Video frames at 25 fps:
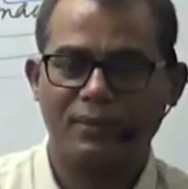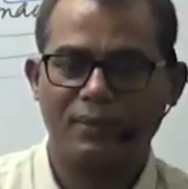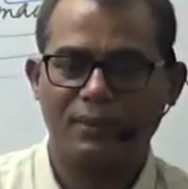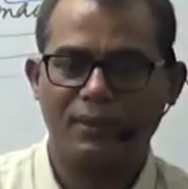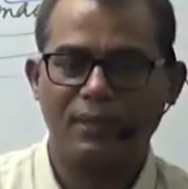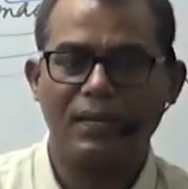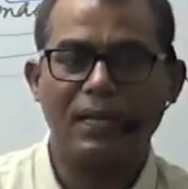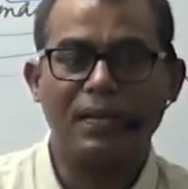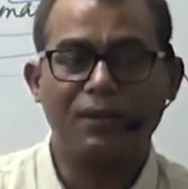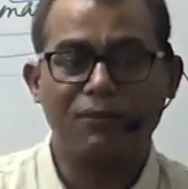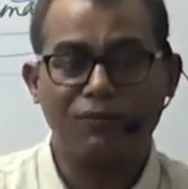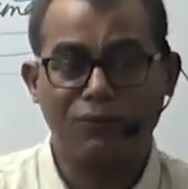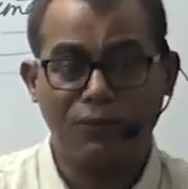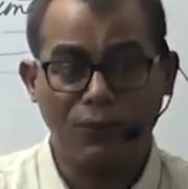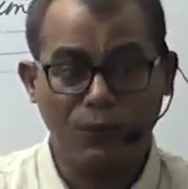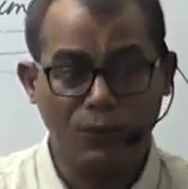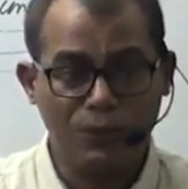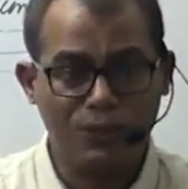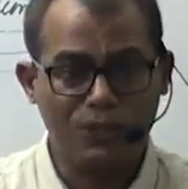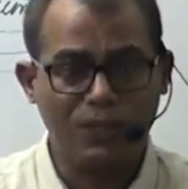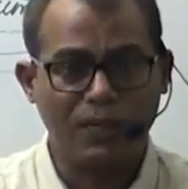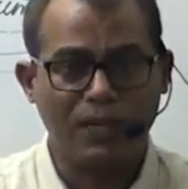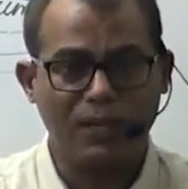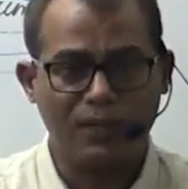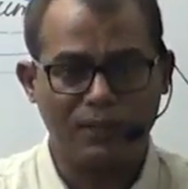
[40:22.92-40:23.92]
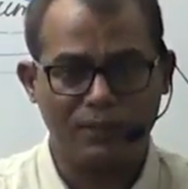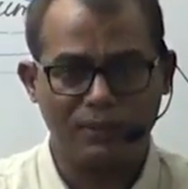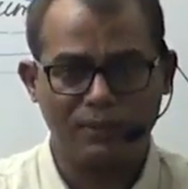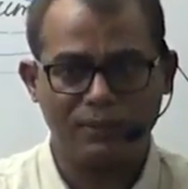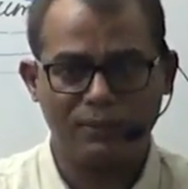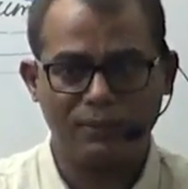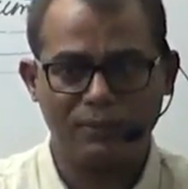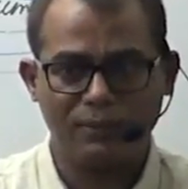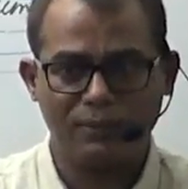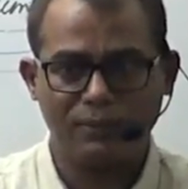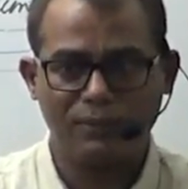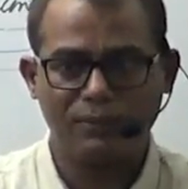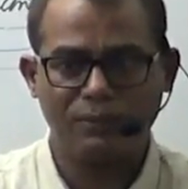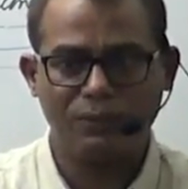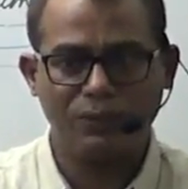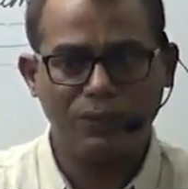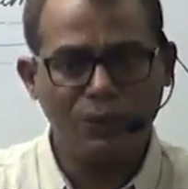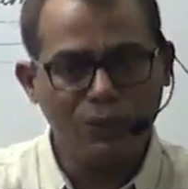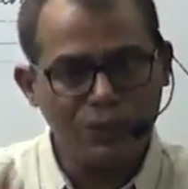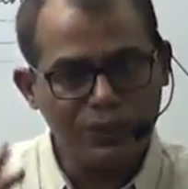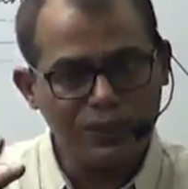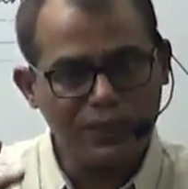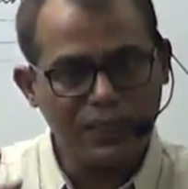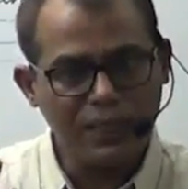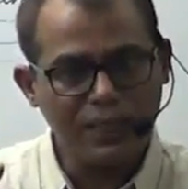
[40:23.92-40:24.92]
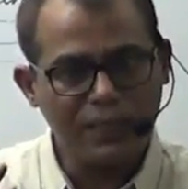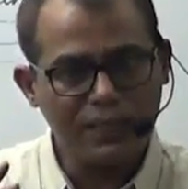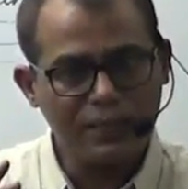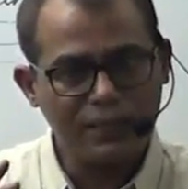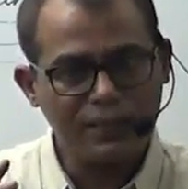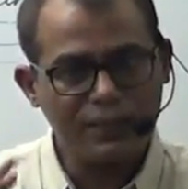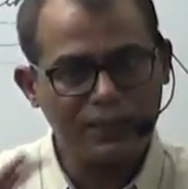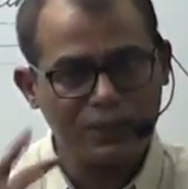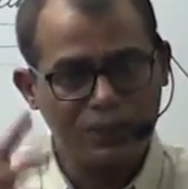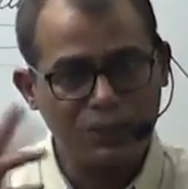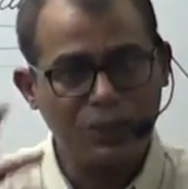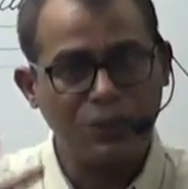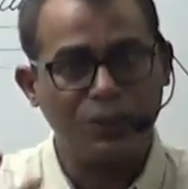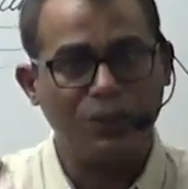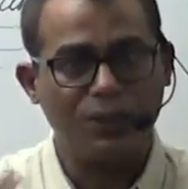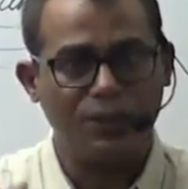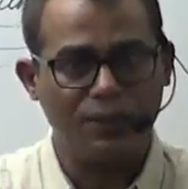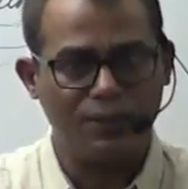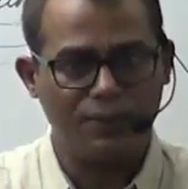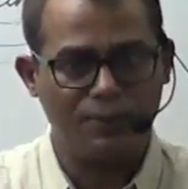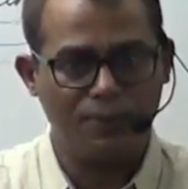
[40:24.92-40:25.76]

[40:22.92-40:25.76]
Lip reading: Like flow chart. Flow chart is good.